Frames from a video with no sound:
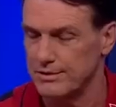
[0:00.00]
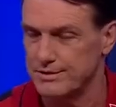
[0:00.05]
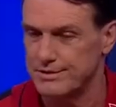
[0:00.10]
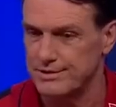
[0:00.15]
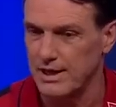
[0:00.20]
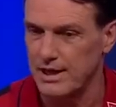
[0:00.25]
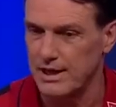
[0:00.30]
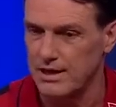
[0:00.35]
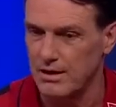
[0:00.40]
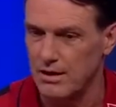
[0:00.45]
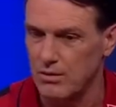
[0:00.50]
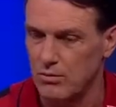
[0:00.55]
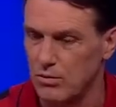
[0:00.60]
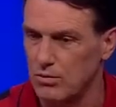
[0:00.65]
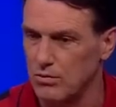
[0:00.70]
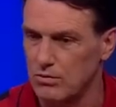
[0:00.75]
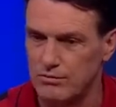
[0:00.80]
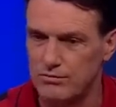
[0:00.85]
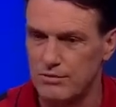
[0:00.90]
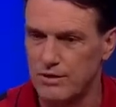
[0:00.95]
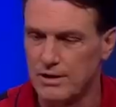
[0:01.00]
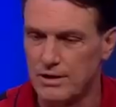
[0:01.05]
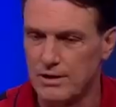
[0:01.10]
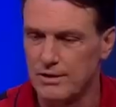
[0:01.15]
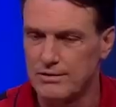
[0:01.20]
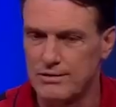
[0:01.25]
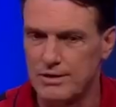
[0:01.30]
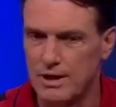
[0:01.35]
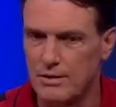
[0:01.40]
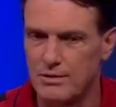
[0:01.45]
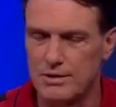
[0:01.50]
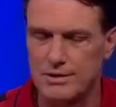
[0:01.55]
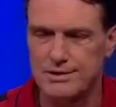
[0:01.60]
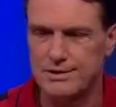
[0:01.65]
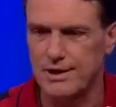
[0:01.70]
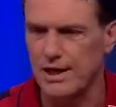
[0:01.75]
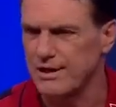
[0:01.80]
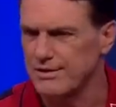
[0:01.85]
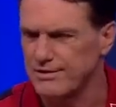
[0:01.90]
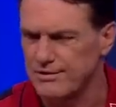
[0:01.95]
that say, oh, well, he
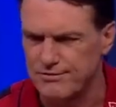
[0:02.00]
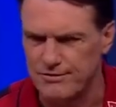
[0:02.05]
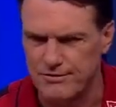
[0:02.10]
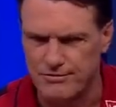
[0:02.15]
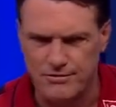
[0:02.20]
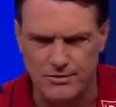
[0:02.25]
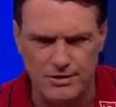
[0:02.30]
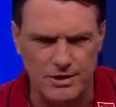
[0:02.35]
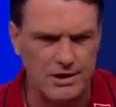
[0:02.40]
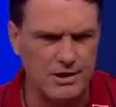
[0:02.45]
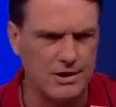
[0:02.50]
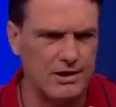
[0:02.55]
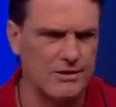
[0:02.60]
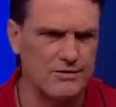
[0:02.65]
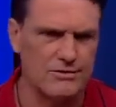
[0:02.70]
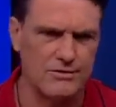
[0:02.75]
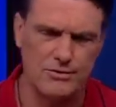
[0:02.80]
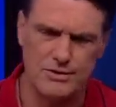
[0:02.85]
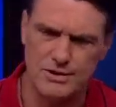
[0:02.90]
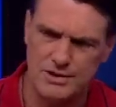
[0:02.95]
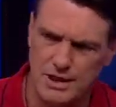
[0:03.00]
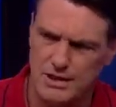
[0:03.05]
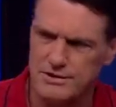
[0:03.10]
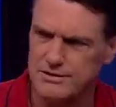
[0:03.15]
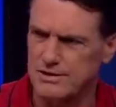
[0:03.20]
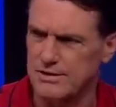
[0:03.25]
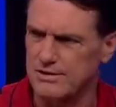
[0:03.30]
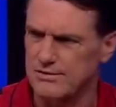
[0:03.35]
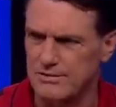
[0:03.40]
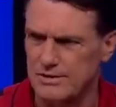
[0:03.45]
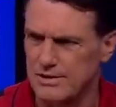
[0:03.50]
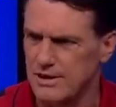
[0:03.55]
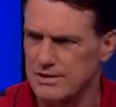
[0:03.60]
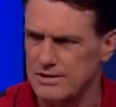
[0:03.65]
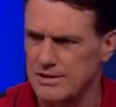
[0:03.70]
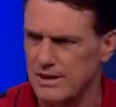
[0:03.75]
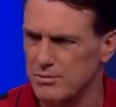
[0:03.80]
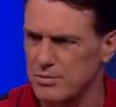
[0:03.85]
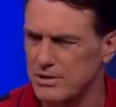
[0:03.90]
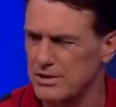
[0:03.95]
stages for free kicks or he does this or he
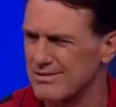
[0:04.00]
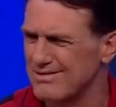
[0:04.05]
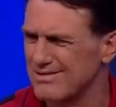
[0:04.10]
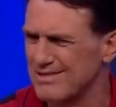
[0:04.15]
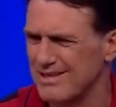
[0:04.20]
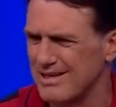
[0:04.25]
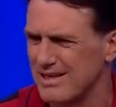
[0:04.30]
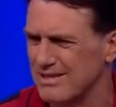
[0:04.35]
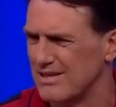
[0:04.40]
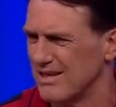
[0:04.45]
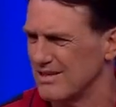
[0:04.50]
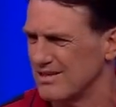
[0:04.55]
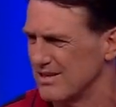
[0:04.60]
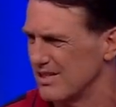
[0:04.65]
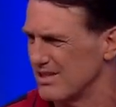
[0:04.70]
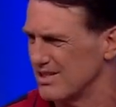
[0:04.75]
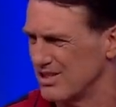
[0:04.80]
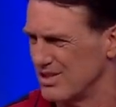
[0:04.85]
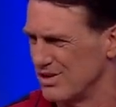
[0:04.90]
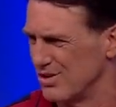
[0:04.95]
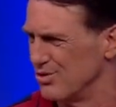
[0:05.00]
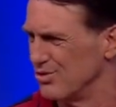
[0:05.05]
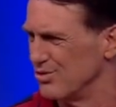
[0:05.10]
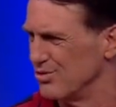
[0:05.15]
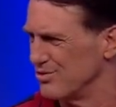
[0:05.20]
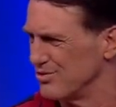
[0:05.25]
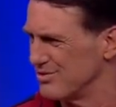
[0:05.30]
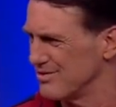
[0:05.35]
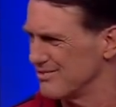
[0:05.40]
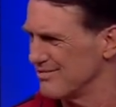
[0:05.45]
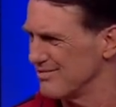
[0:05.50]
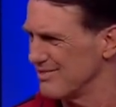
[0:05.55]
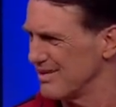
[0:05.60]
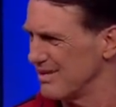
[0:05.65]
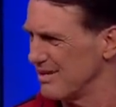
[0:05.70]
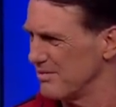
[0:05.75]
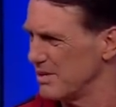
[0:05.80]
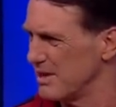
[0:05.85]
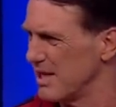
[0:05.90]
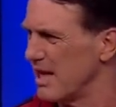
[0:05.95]
does that, but that doesn't excuse.
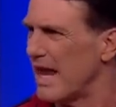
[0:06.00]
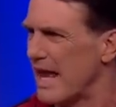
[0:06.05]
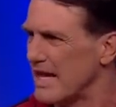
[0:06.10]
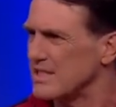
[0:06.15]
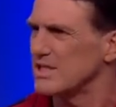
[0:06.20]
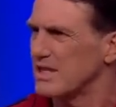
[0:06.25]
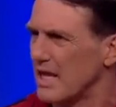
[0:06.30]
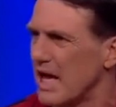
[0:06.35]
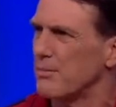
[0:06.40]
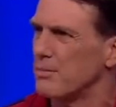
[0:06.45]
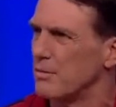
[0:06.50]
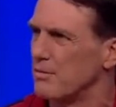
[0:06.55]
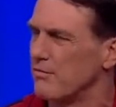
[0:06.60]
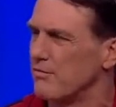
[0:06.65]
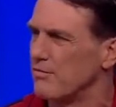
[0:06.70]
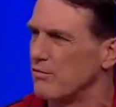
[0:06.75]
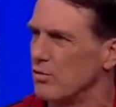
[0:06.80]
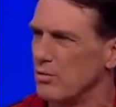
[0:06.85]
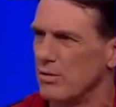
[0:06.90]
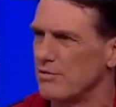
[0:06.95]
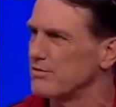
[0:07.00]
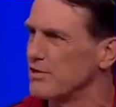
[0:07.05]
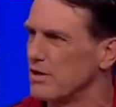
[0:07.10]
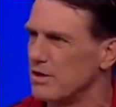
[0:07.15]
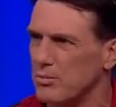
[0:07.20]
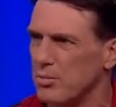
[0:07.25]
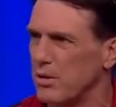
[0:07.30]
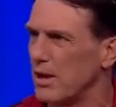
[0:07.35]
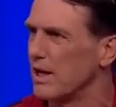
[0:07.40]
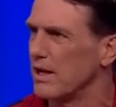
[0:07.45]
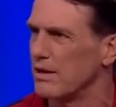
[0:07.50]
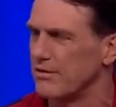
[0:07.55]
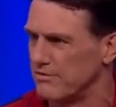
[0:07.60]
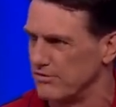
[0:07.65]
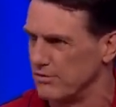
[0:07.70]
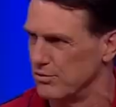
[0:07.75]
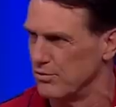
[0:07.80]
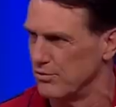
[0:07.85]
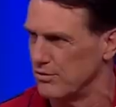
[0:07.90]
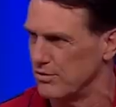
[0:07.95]
I mean, that hasn't happened before. We've seen players
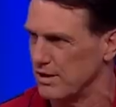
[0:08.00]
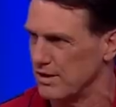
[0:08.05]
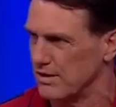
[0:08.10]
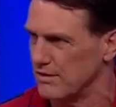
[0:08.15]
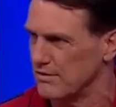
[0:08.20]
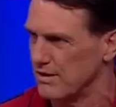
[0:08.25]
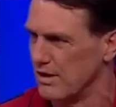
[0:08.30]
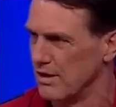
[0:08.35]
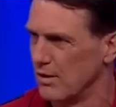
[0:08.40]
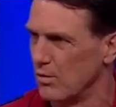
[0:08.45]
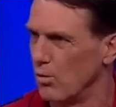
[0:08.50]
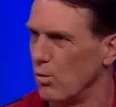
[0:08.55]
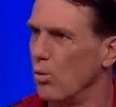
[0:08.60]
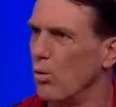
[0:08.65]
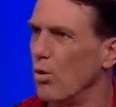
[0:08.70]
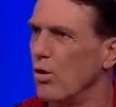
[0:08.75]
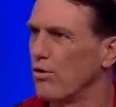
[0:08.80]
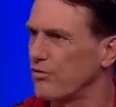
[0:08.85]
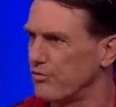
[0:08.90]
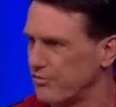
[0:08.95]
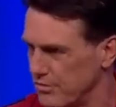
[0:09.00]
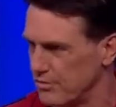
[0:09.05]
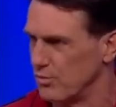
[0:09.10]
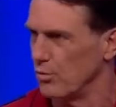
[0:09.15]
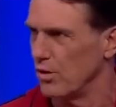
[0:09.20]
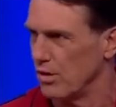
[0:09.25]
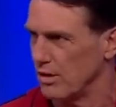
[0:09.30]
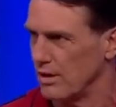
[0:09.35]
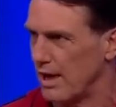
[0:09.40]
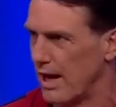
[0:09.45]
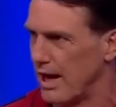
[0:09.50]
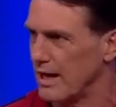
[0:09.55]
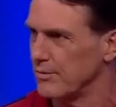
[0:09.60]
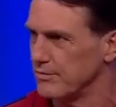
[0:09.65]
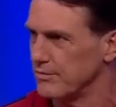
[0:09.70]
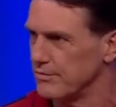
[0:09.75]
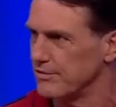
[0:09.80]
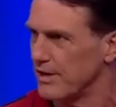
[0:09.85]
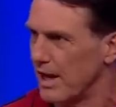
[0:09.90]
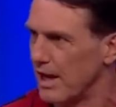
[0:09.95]
do things worse than what
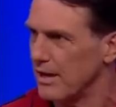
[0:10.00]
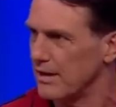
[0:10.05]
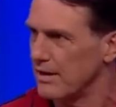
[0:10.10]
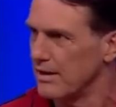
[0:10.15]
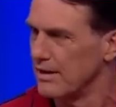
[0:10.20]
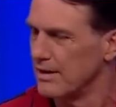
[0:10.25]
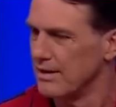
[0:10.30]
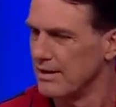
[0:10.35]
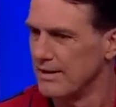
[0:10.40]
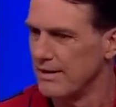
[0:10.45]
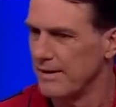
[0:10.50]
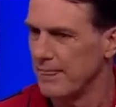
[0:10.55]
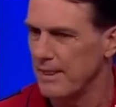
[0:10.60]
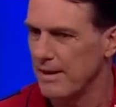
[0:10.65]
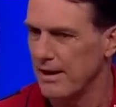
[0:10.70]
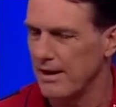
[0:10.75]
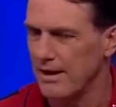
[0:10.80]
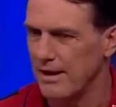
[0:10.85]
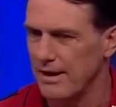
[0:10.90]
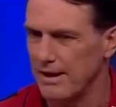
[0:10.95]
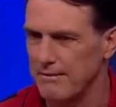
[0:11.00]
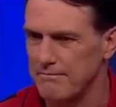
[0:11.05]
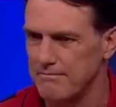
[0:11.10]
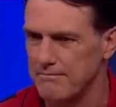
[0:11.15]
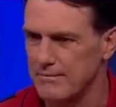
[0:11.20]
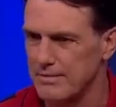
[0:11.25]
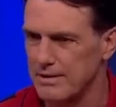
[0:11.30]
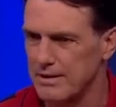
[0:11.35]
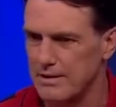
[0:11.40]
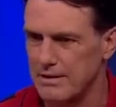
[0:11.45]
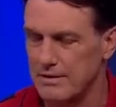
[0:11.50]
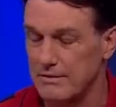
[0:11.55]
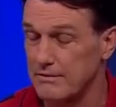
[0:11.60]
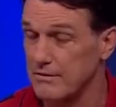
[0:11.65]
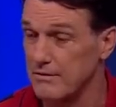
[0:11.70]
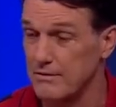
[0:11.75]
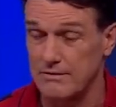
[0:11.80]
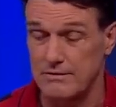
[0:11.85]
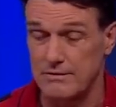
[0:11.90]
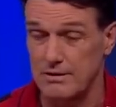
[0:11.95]
Adam's done. And it's
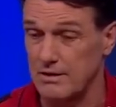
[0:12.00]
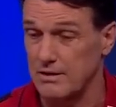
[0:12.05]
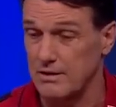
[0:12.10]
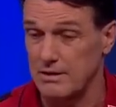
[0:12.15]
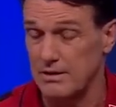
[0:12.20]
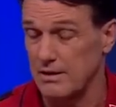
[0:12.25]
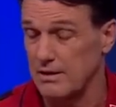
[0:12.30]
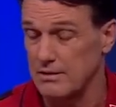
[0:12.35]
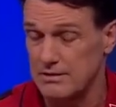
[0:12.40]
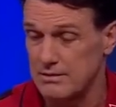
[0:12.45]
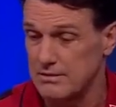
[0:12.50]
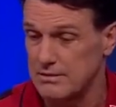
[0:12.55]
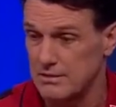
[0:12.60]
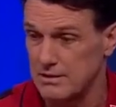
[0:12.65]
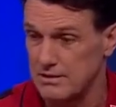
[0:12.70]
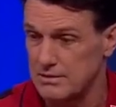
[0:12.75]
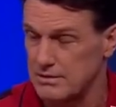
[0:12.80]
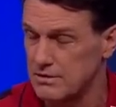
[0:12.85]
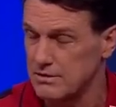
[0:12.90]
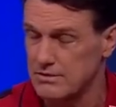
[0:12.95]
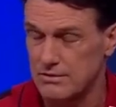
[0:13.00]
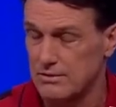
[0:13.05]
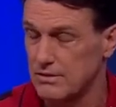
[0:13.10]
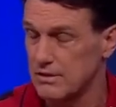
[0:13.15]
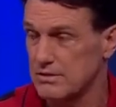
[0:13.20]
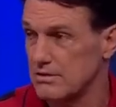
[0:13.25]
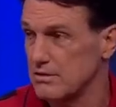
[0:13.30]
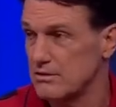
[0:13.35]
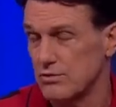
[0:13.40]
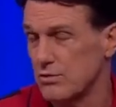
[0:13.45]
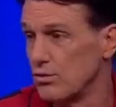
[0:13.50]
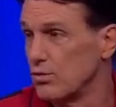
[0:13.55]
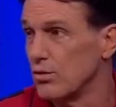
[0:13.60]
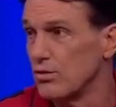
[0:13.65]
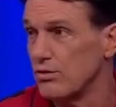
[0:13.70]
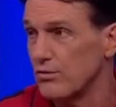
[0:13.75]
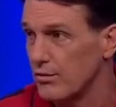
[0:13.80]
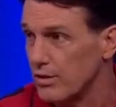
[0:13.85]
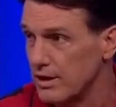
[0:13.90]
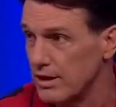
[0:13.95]
just, it's
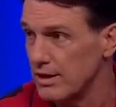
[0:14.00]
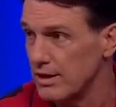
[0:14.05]
extraordinary.